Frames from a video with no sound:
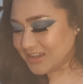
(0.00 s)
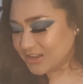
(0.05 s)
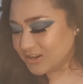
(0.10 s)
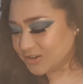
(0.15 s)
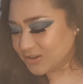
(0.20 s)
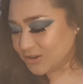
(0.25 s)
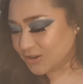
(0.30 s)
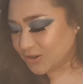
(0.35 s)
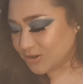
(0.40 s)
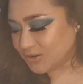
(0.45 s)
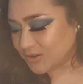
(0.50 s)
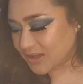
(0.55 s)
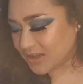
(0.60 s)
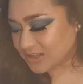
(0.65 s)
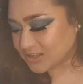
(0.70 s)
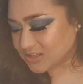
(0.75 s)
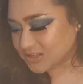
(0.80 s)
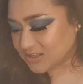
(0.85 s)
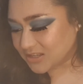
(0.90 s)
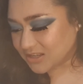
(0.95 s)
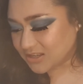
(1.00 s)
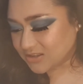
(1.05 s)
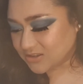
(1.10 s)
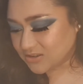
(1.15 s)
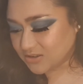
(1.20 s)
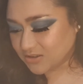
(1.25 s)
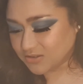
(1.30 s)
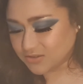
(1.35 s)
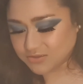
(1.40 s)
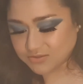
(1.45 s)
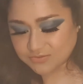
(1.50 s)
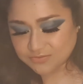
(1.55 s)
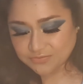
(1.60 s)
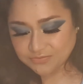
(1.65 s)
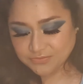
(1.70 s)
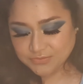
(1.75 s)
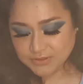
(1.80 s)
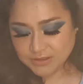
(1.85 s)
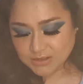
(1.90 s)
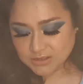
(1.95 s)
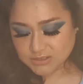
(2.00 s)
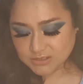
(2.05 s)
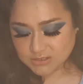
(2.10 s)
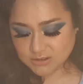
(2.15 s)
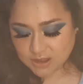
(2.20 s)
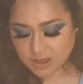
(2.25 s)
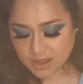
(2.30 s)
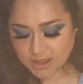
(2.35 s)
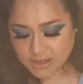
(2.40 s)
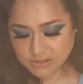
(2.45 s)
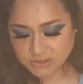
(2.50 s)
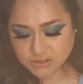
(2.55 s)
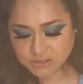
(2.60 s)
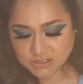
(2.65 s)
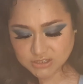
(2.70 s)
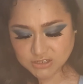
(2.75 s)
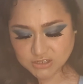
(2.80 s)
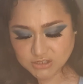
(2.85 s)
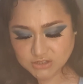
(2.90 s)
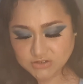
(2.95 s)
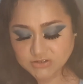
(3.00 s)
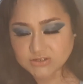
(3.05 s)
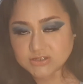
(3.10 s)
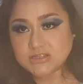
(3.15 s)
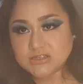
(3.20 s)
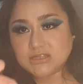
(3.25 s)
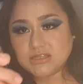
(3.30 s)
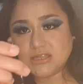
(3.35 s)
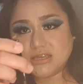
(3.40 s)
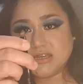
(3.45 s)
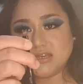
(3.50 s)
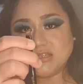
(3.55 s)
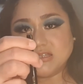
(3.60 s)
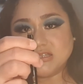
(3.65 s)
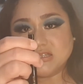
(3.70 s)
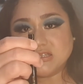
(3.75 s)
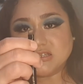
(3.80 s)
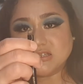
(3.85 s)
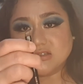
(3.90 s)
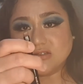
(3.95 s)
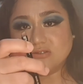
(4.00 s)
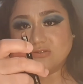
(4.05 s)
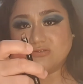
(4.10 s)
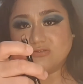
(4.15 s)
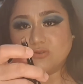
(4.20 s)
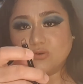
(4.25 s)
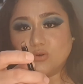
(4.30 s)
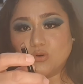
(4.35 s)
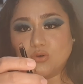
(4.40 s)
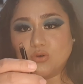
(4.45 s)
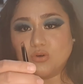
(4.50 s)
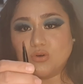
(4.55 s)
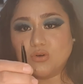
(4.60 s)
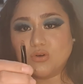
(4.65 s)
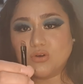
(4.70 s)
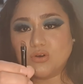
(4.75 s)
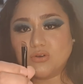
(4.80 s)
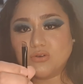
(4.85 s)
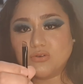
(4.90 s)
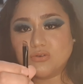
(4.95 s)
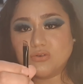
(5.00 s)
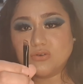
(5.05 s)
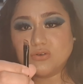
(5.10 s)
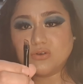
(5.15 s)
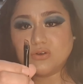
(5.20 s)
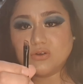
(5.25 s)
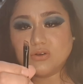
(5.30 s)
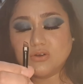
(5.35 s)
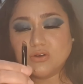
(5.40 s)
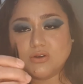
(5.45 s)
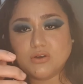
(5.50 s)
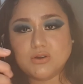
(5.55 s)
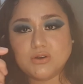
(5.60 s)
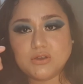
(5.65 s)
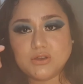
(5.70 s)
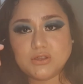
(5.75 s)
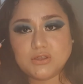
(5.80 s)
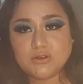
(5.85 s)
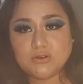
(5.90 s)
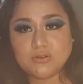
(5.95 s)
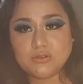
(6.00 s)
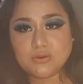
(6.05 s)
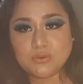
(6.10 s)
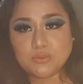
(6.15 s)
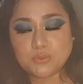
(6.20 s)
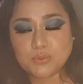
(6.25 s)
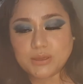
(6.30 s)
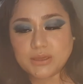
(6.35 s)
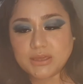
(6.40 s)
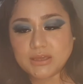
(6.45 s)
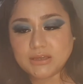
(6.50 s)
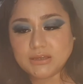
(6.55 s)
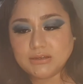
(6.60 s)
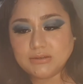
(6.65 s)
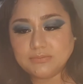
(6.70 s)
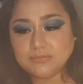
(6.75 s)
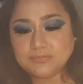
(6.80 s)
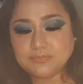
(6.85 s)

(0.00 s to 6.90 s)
No, actually, no. So I just used this for, you know, the wing.